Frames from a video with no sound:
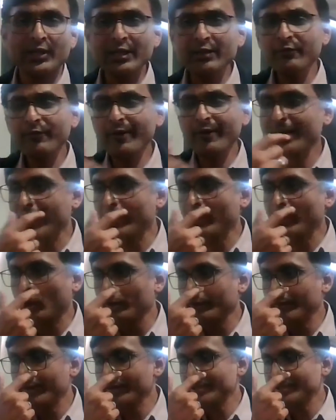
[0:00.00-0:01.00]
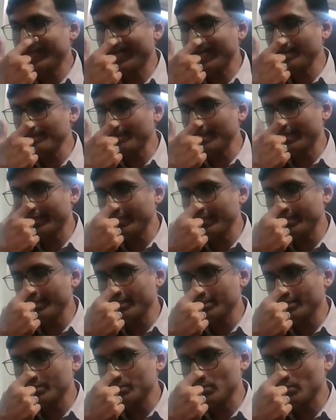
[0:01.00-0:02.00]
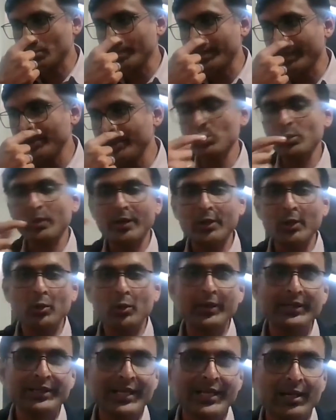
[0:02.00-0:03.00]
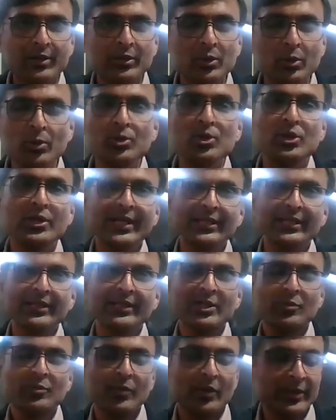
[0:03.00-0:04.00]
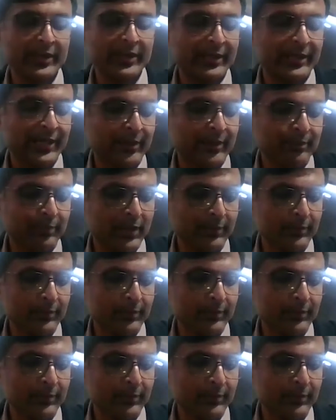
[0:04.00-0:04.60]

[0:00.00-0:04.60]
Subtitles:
In fact, I always tell my students who are doing their UG at this point in time,